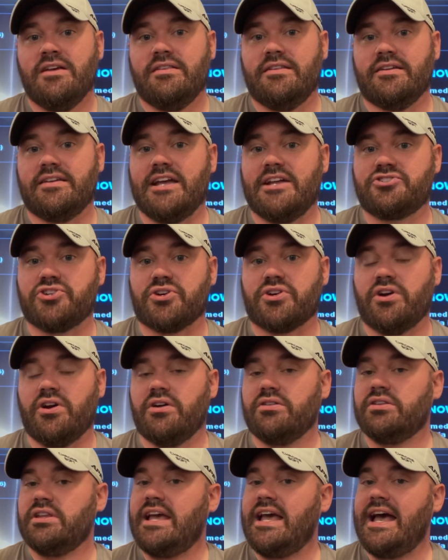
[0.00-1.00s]
The catcher
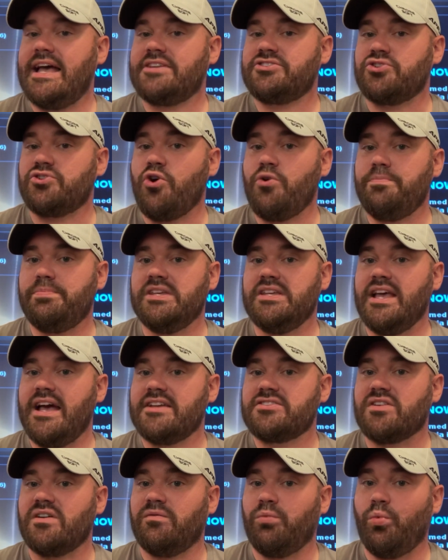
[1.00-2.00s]
currently has an
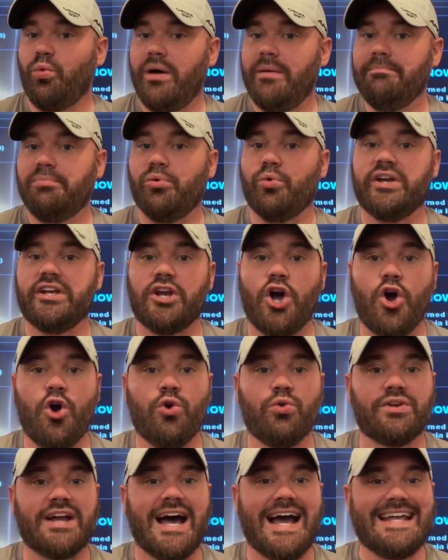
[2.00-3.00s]
OPS of
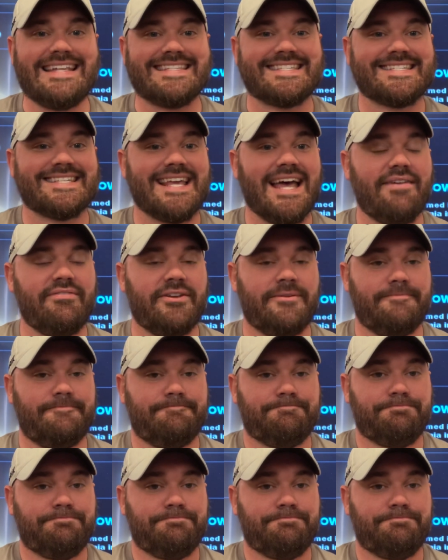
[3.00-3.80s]
1.097.